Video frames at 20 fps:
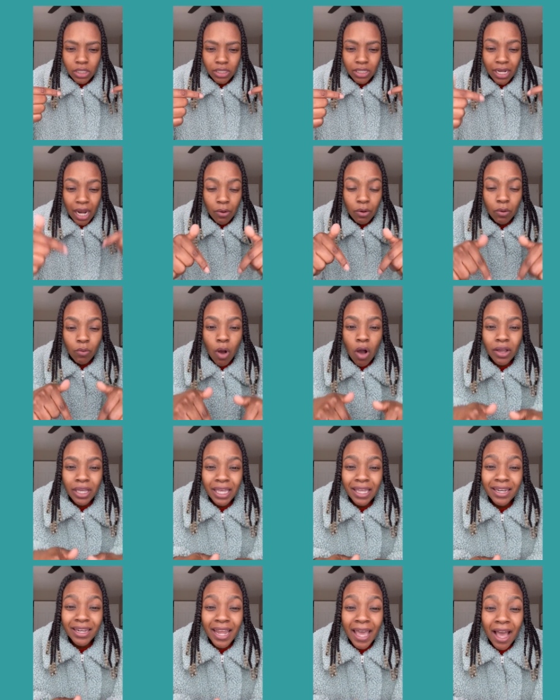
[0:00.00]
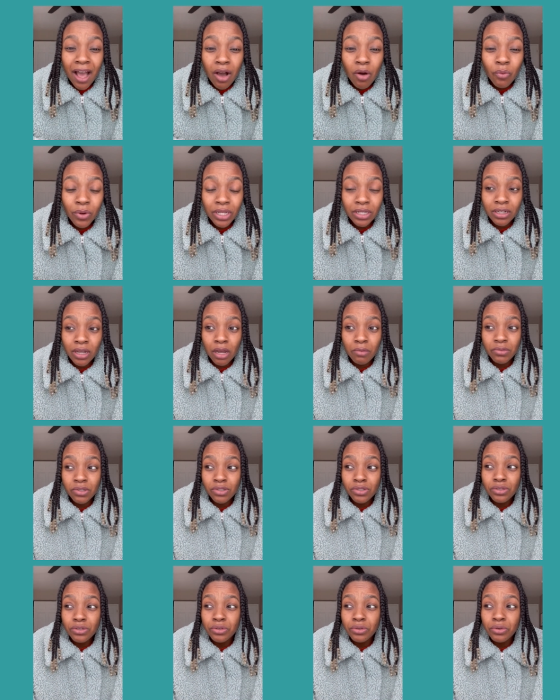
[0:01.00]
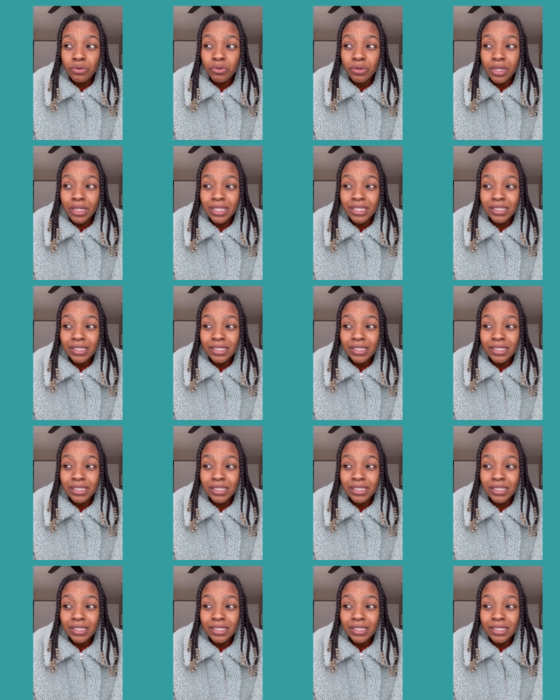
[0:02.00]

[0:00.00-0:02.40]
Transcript: that I would walk in now when it comes to